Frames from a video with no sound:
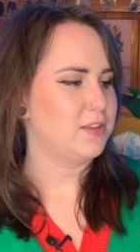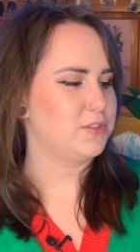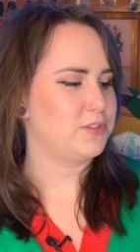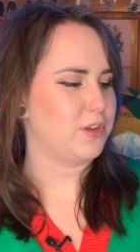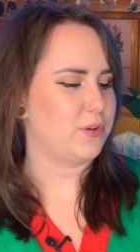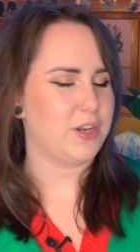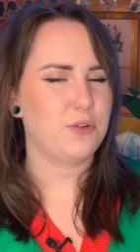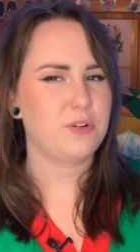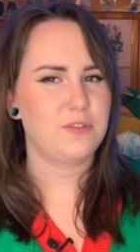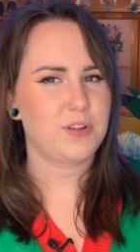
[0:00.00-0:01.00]
So I
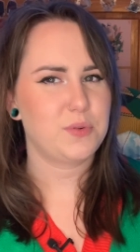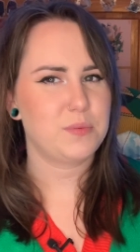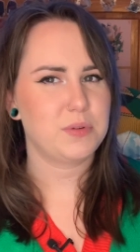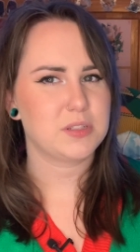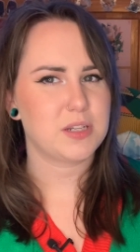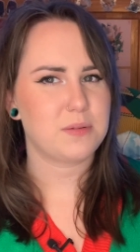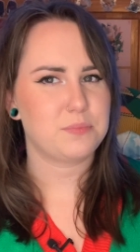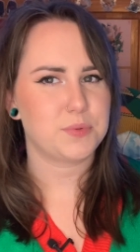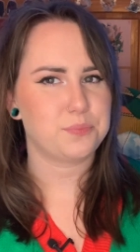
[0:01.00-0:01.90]
don't know if I would have picked it up